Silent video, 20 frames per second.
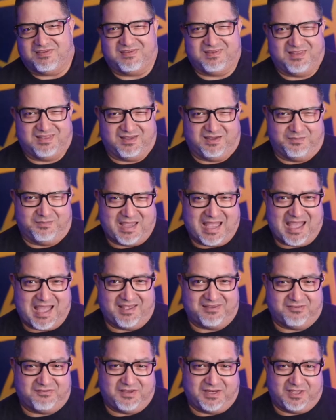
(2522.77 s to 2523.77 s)
see them
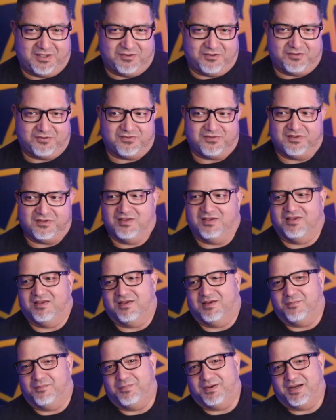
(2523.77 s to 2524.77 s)
as videos.
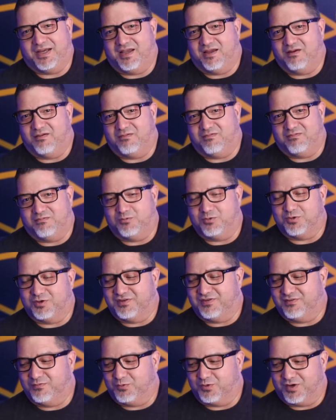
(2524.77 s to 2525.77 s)
But
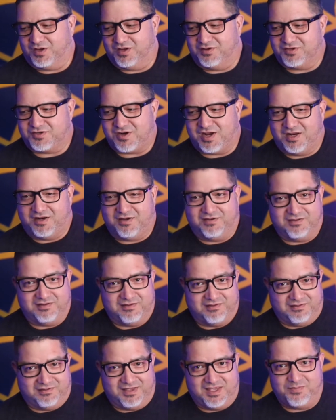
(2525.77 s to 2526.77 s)
we're going to try
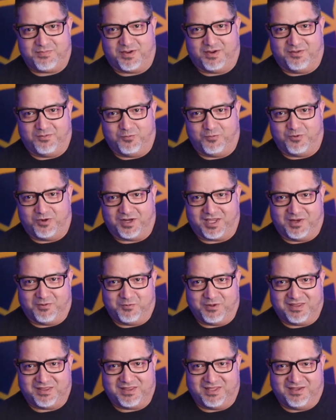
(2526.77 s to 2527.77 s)
to keep on
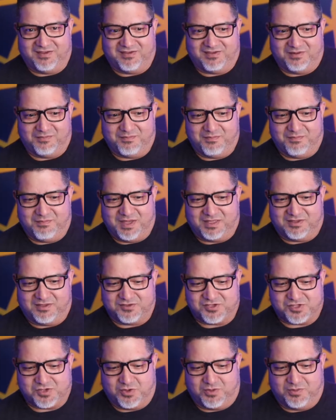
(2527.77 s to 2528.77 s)
working with things and make
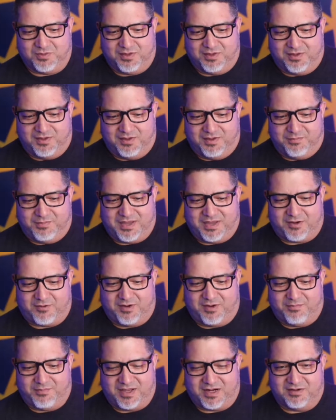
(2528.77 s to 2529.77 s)
the show
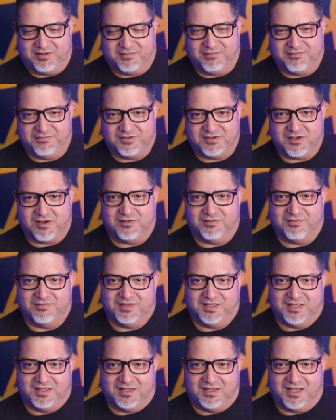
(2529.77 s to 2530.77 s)
better and better. So
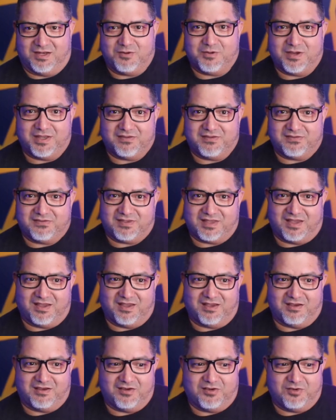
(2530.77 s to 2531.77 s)
anyways,
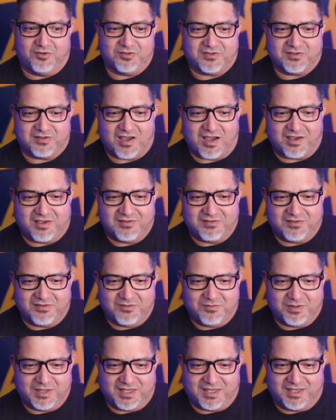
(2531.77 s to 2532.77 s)
good talking to
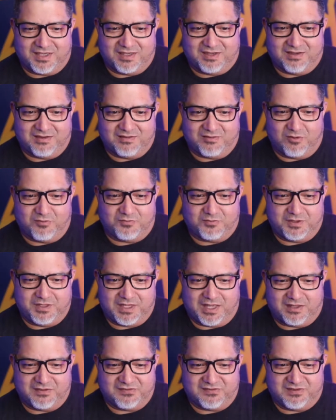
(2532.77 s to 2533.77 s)
you, and
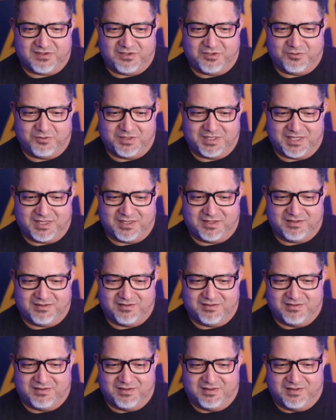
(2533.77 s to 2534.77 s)
hopefully I'll see you
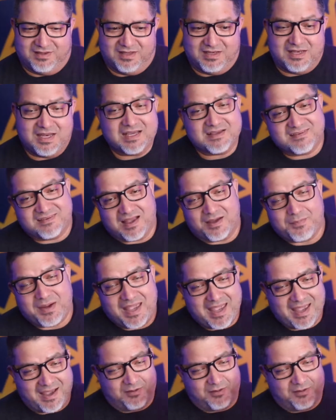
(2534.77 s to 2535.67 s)
again next time.